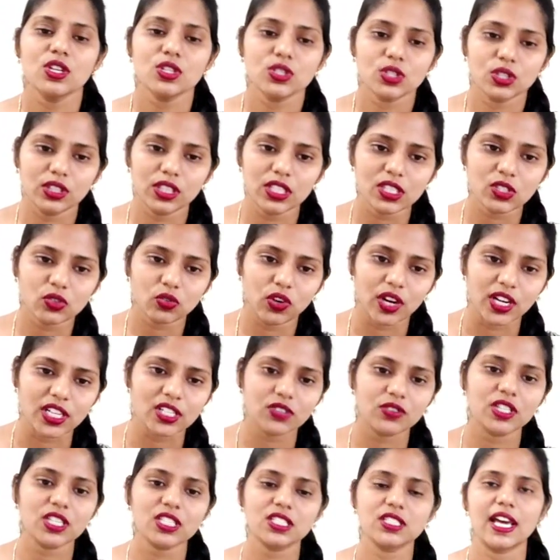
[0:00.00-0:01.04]
so this
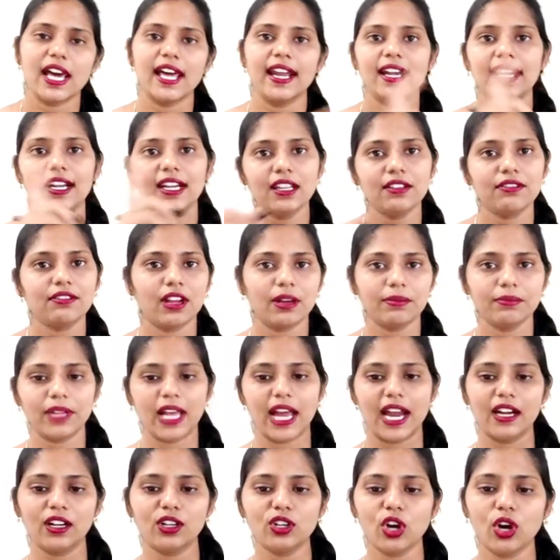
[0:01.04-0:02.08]
question is directly from
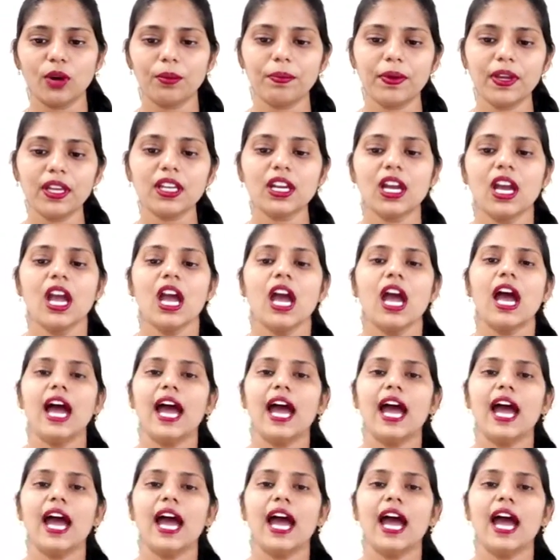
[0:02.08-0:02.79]
that topic